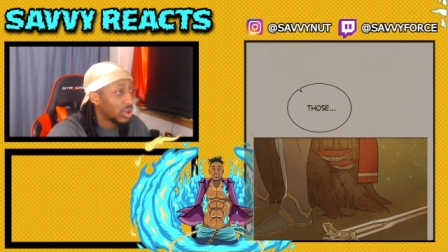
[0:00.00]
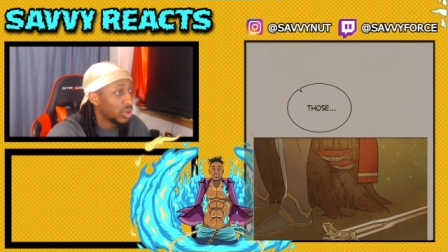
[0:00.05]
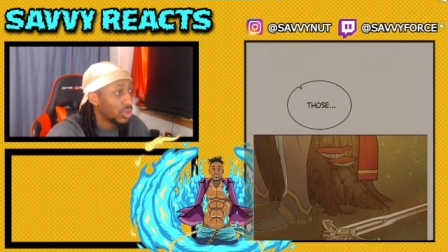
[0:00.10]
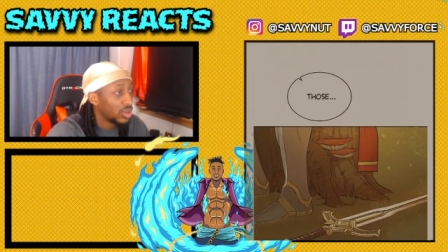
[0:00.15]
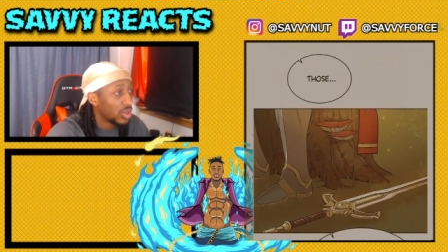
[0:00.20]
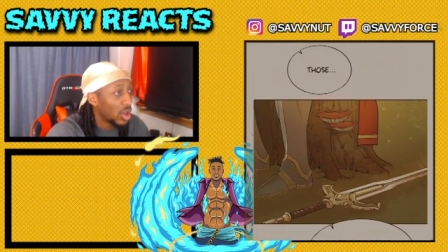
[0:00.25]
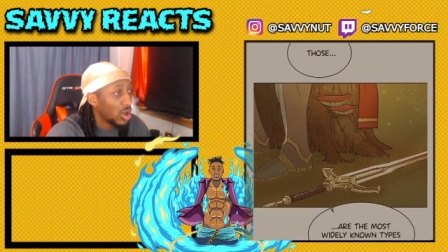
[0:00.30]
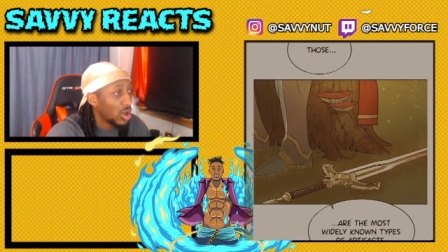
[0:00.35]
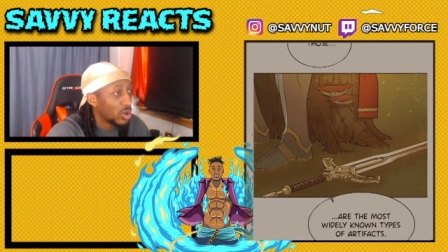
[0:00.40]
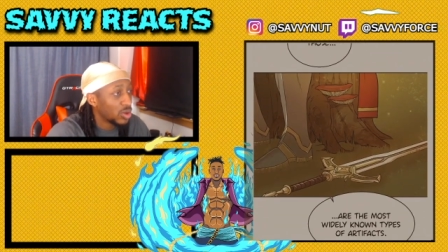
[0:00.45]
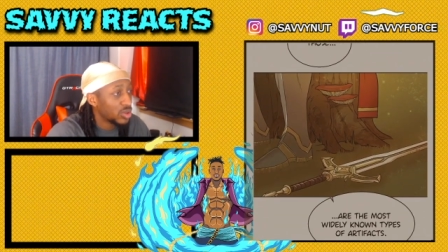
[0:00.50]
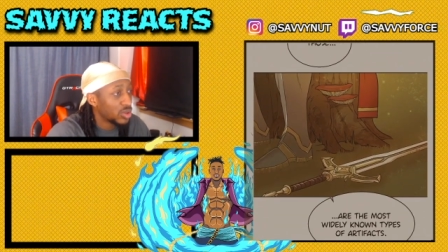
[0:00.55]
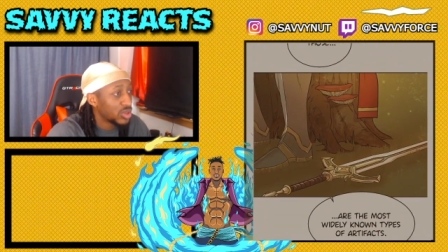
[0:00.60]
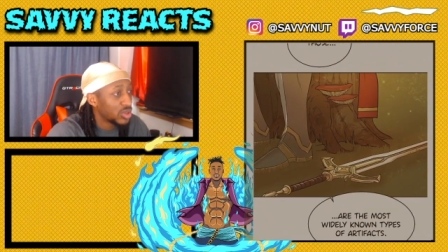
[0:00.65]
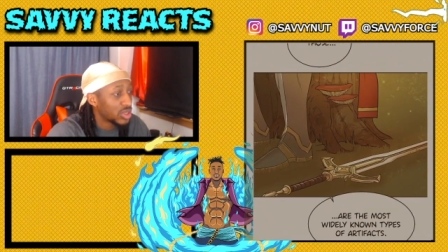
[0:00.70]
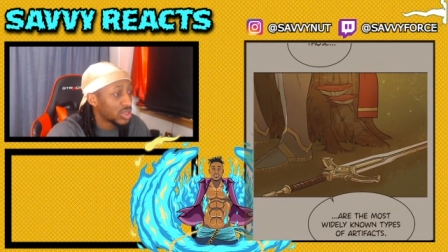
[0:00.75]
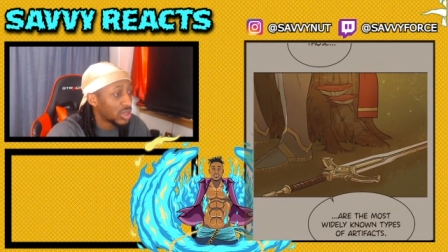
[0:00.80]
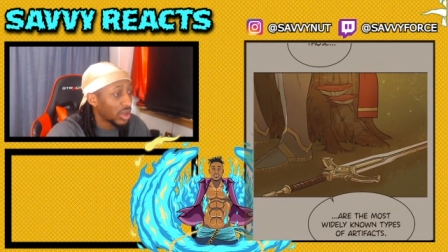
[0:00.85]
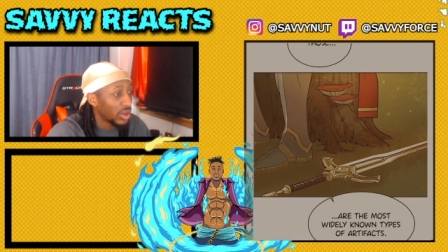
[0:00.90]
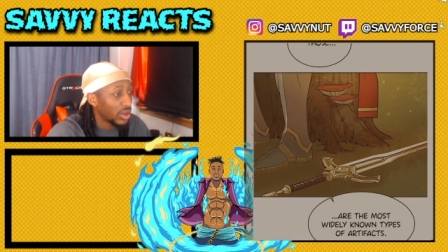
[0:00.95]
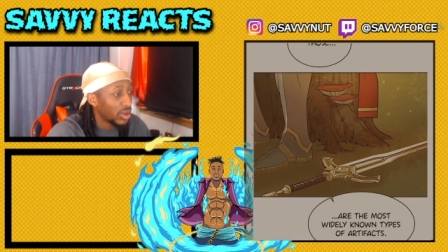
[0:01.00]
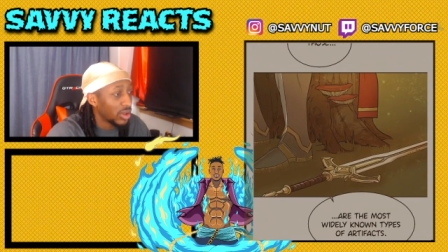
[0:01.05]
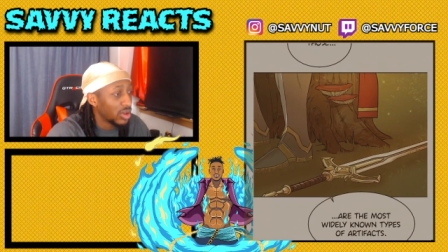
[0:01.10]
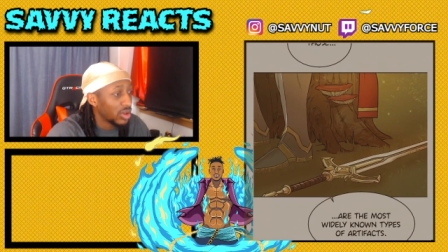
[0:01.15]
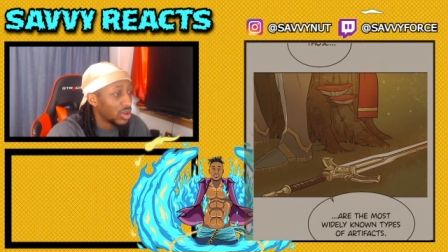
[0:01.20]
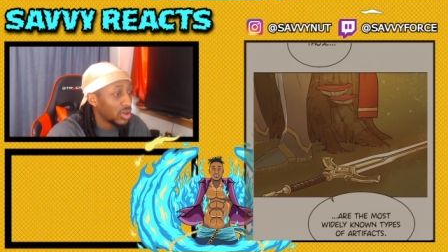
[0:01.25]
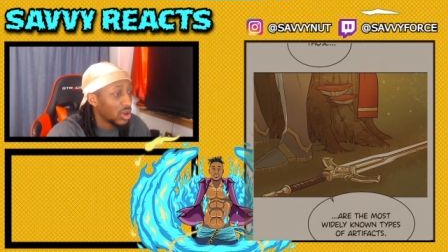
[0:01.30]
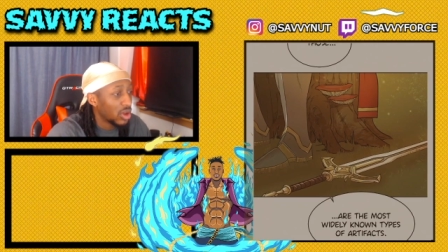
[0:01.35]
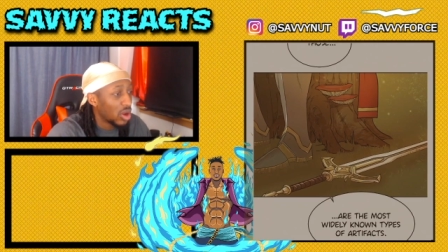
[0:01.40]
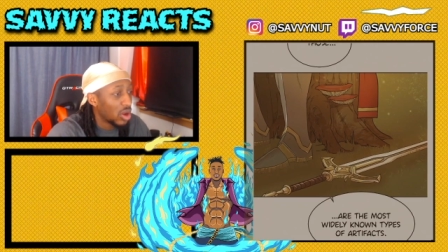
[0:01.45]
Those
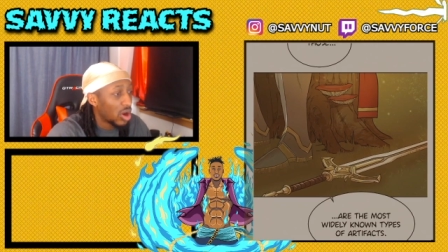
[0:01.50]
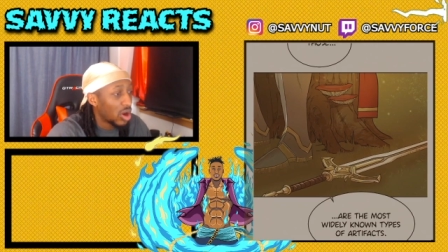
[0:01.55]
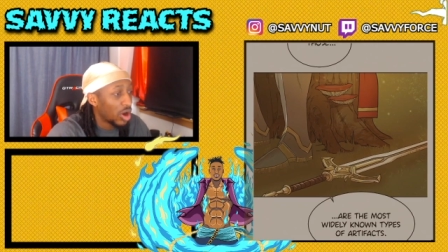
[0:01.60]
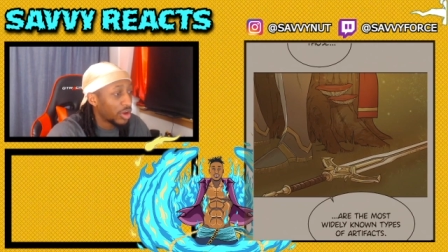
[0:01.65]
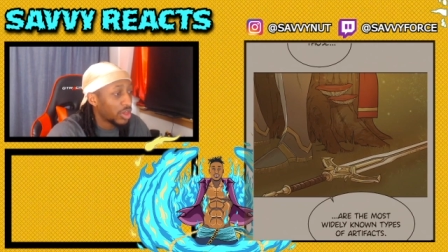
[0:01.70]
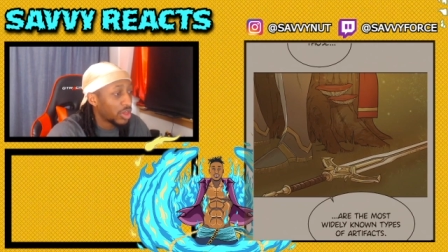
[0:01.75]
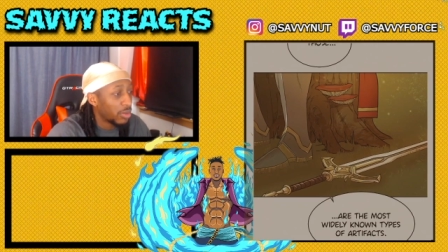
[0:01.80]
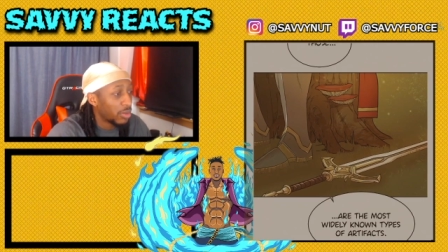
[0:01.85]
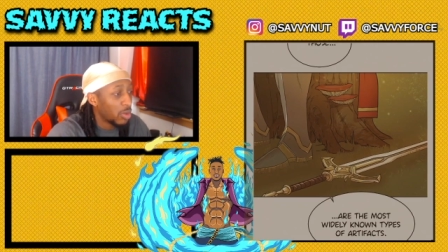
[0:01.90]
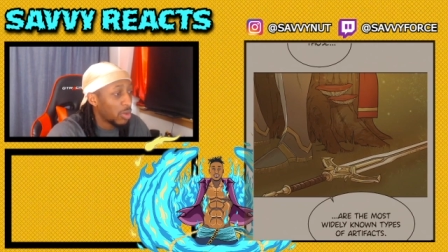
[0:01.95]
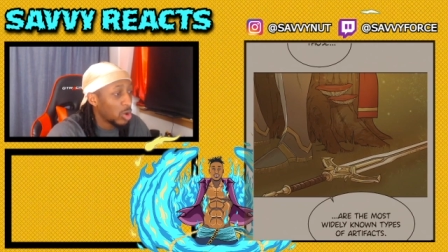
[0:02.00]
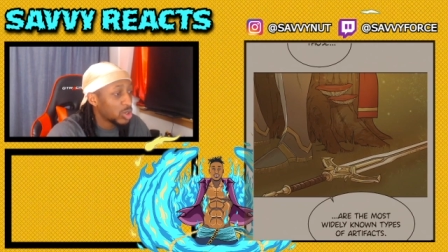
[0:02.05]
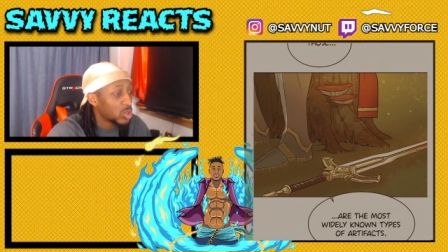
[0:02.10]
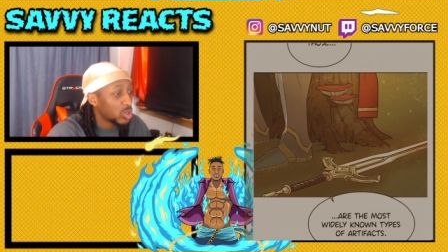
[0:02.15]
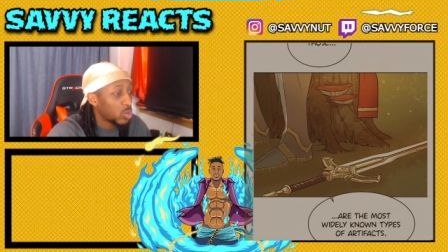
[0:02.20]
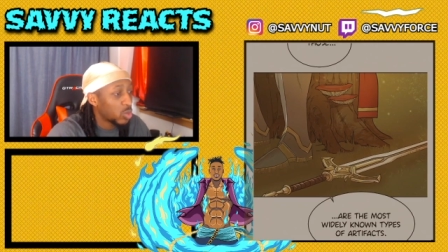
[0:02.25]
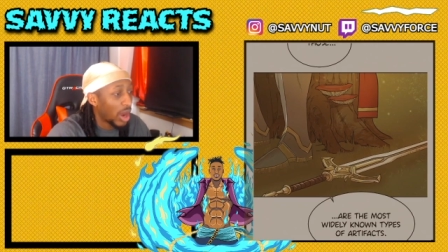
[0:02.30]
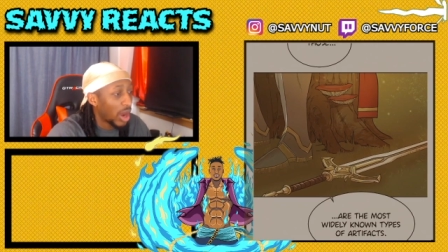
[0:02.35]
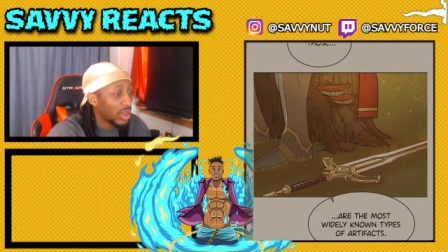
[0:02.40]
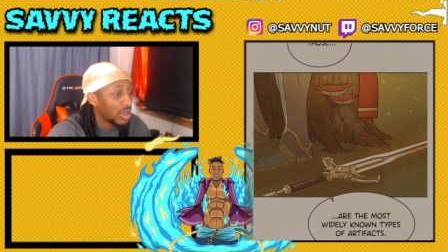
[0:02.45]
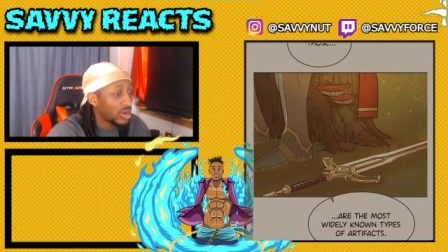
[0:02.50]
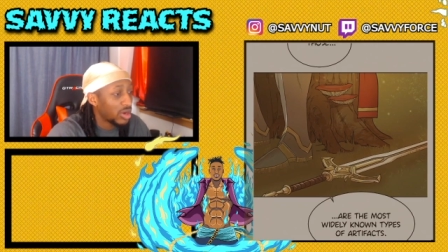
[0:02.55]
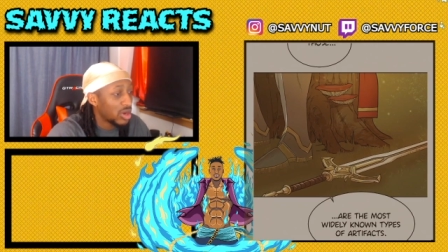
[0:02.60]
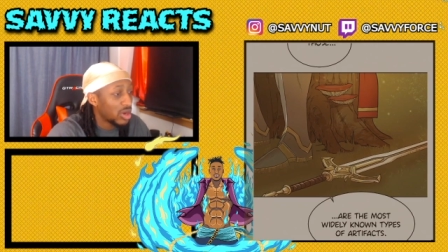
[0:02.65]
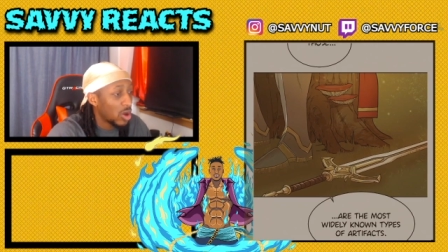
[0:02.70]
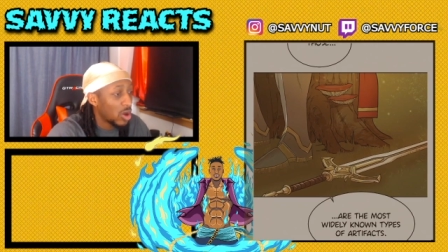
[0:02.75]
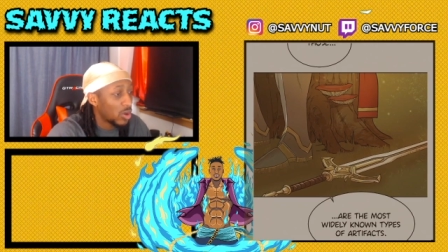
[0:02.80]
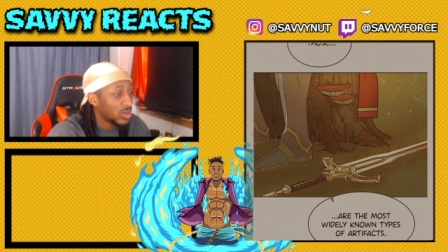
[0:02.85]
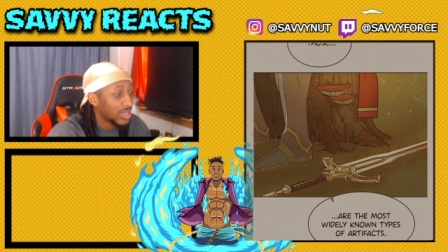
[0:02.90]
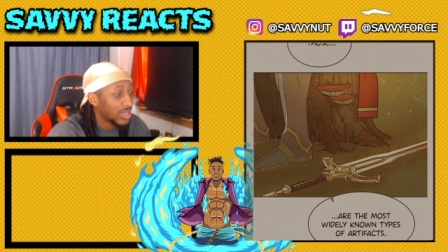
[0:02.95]
are the most widely
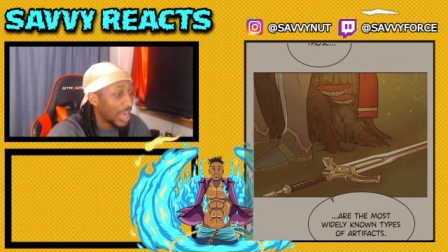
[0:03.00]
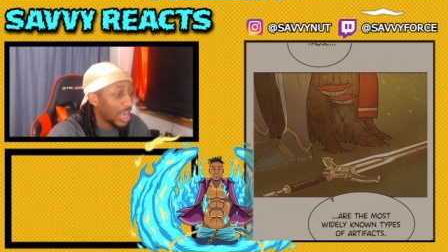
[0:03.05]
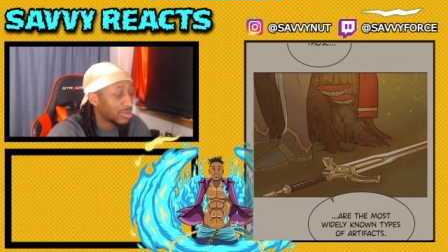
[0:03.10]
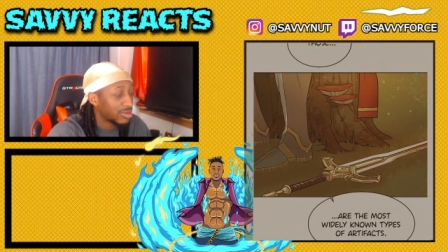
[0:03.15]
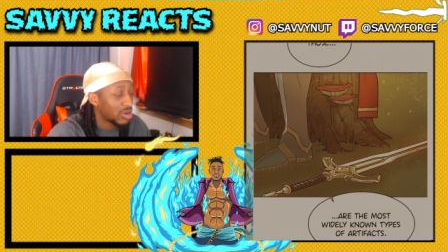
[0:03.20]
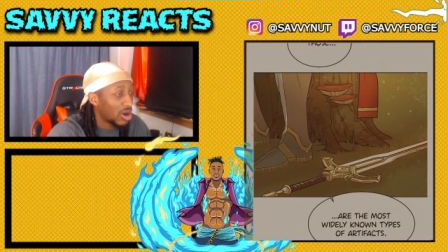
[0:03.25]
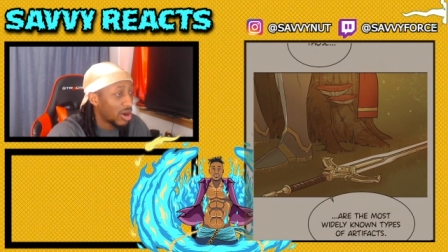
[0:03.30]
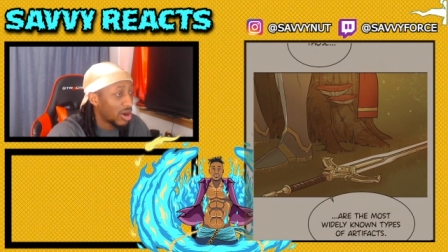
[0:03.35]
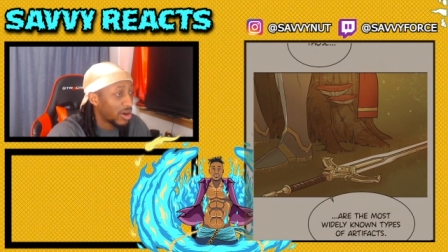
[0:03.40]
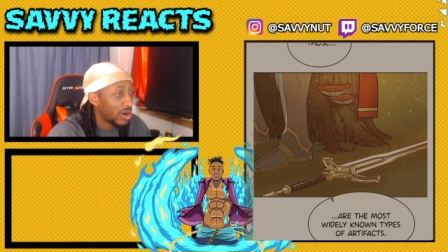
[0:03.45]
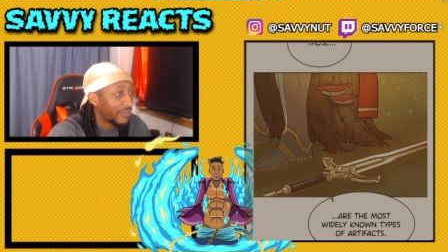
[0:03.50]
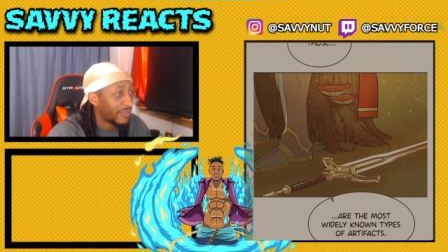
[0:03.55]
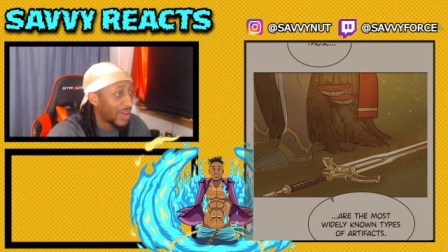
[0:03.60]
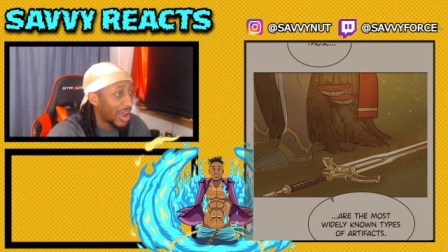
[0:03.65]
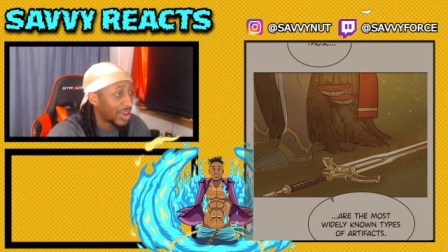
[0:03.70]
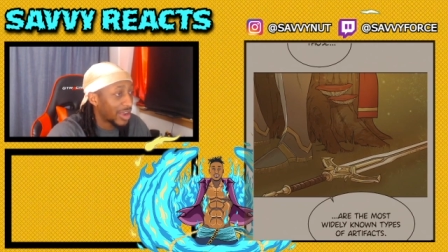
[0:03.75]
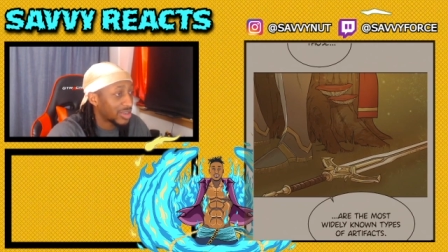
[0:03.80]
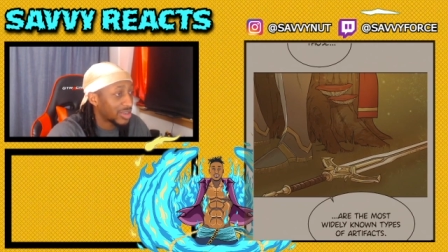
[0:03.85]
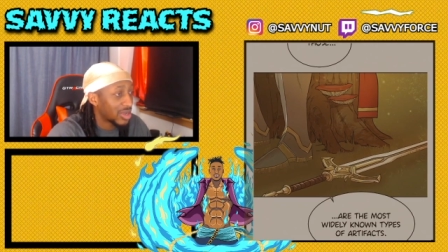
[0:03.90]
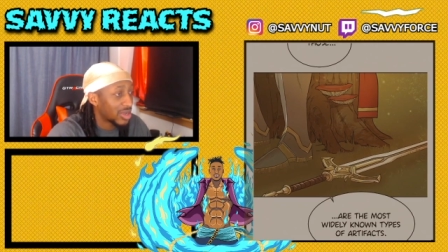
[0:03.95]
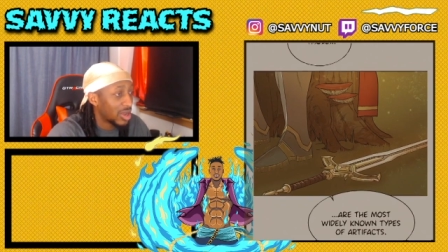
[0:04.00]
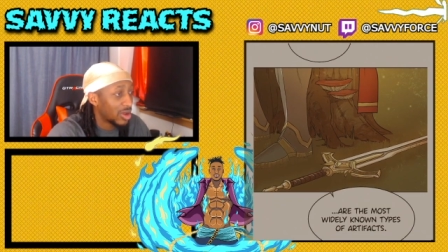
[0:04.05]
known types of artifacts.